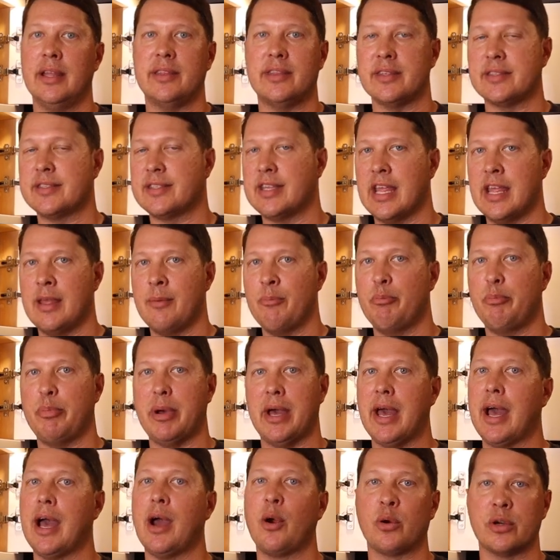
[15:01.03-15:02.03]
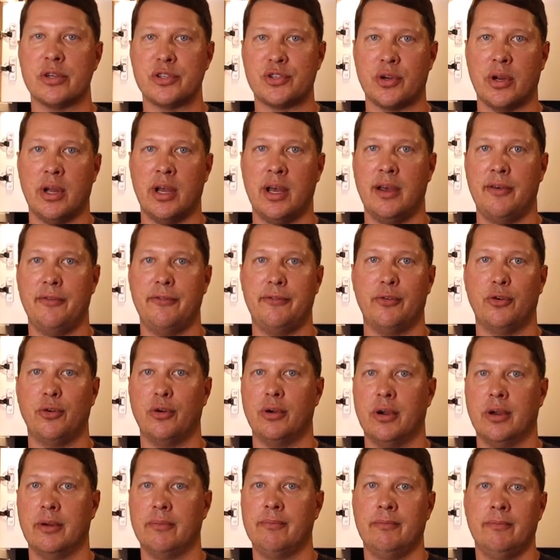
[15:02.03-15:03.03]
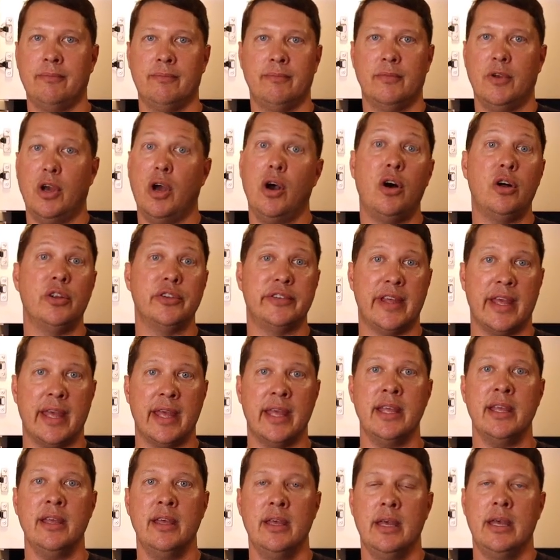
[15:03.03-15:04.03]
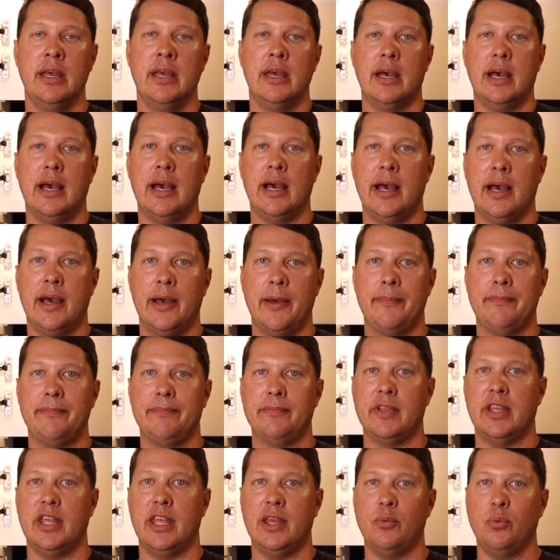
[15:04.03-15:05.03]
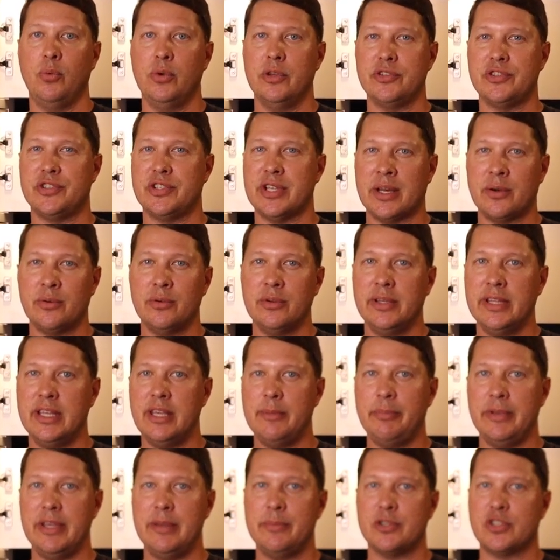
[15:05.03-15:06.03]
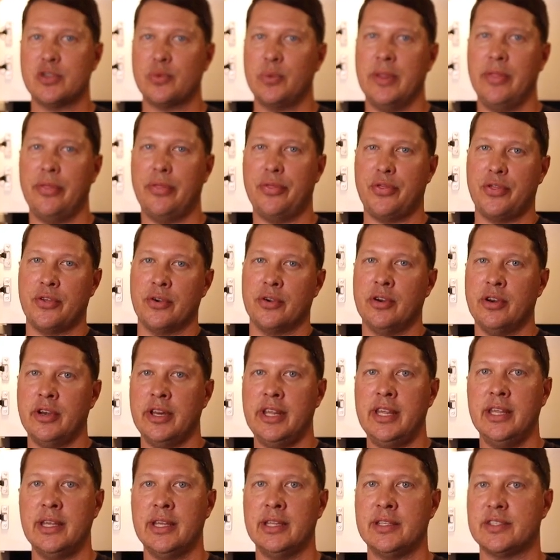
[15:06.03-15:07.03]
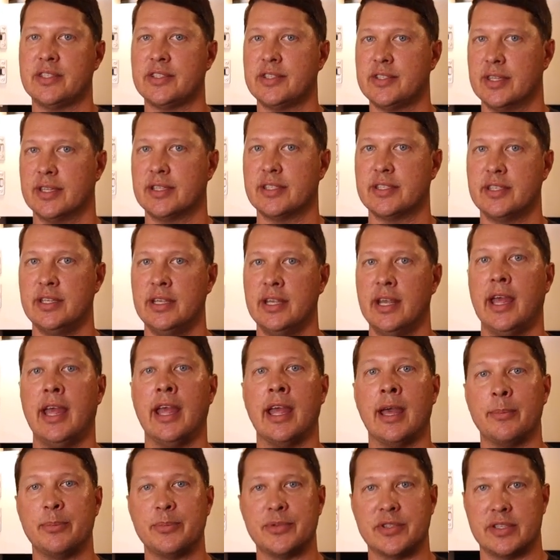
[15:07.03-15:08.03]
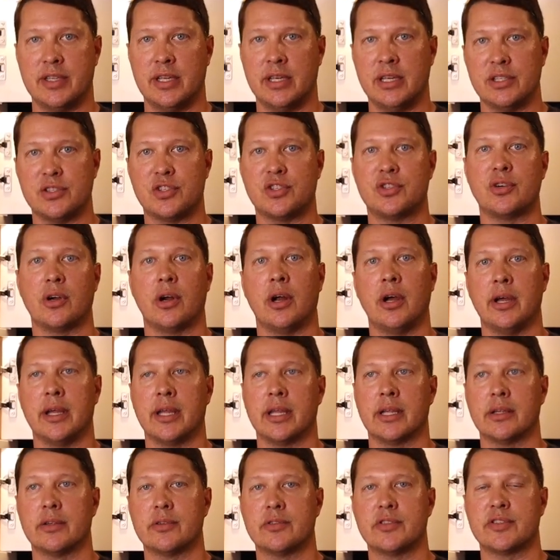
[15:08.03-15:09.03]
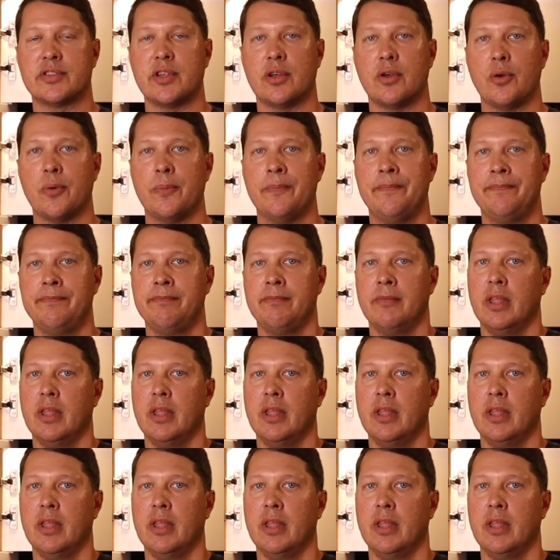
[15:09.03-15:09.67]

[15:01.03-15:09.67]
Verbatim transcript: at the same power draw for all day. Um, it will generally be between 30 and 60 amps that it's drawing. So